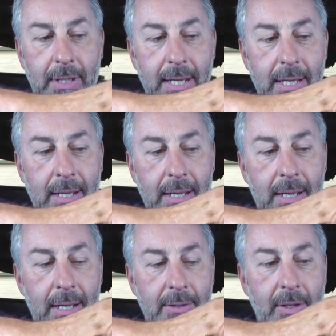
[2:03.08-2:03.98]
the
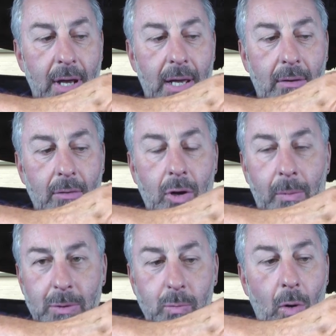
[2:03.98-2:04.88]
nylon
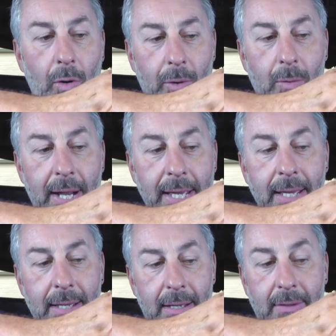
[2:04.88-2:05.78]
cup is worn away,
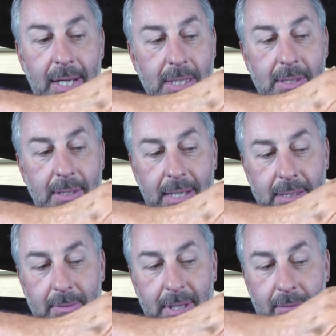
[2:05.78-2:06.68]
and that's
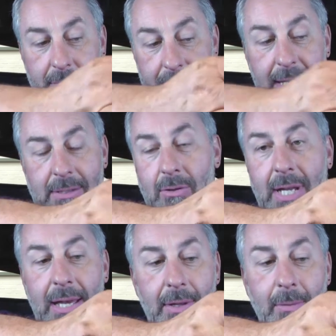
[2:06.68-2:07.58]

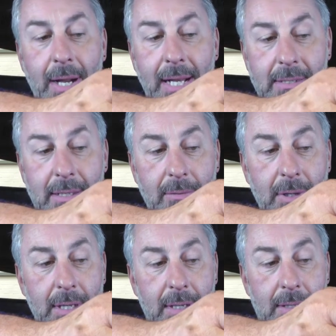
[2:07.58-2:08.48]
just how they wear.
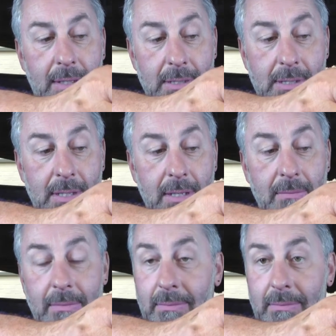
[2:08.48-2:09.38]
So that's
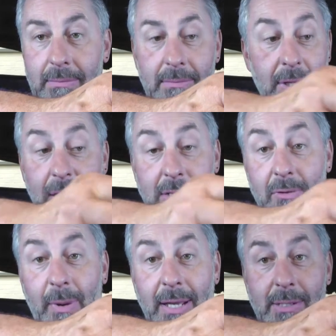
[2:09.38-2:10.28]
they need
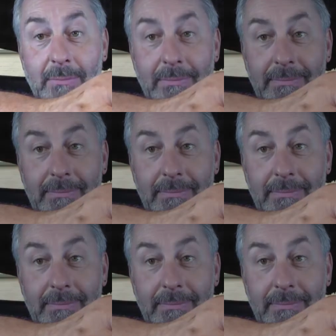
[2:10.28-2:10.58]
to replace them.